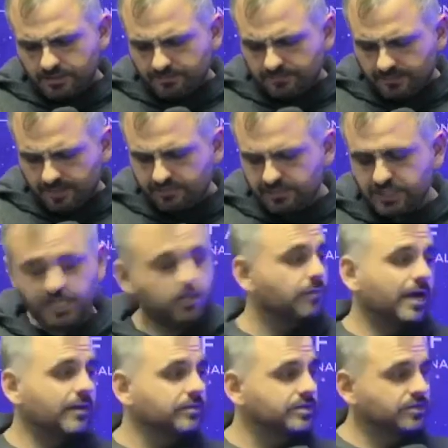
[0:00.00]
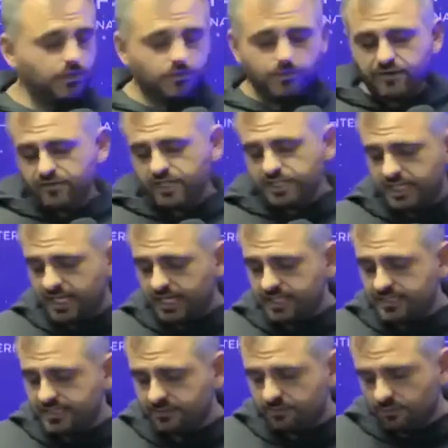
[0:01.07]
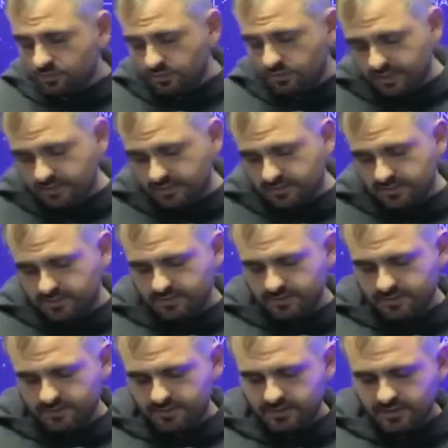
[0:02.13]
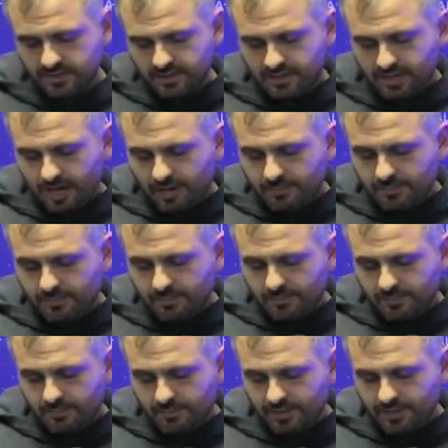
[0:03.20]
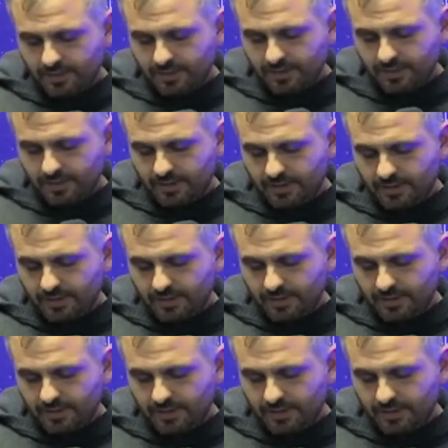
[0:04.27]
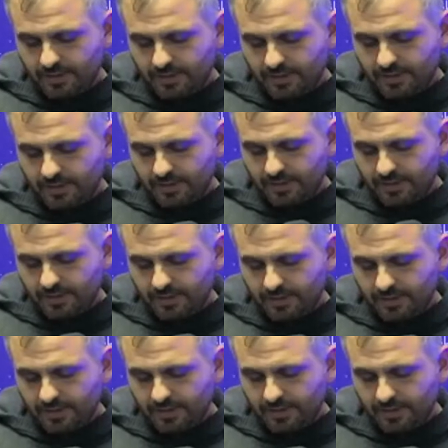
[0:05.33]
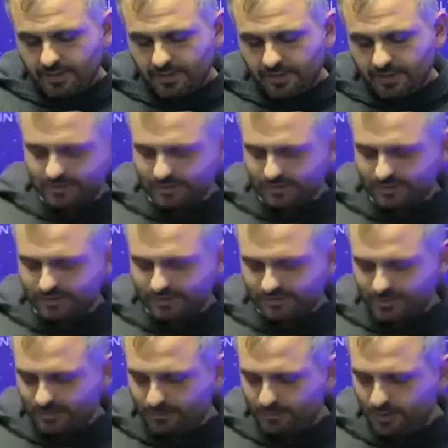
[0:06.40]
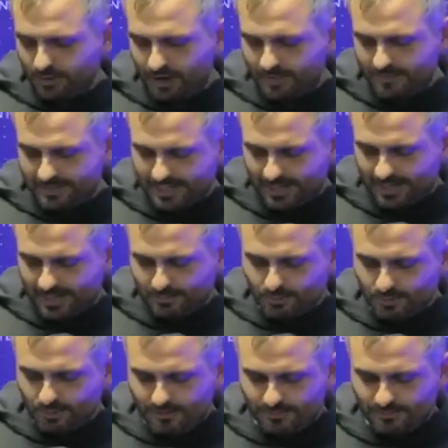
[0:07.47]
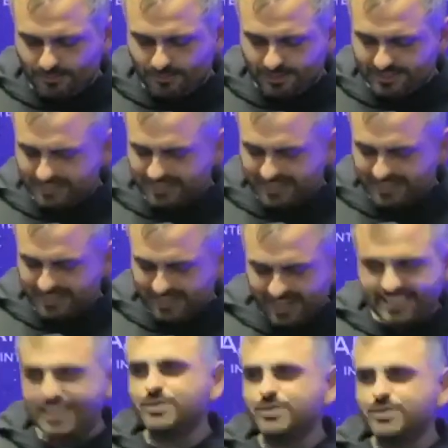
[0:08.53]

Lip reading: If you take your Bibles, go to Revelation 18 real quick. I'm not going to preach on the whole chapter. I promise. I promise. I teach Revelation at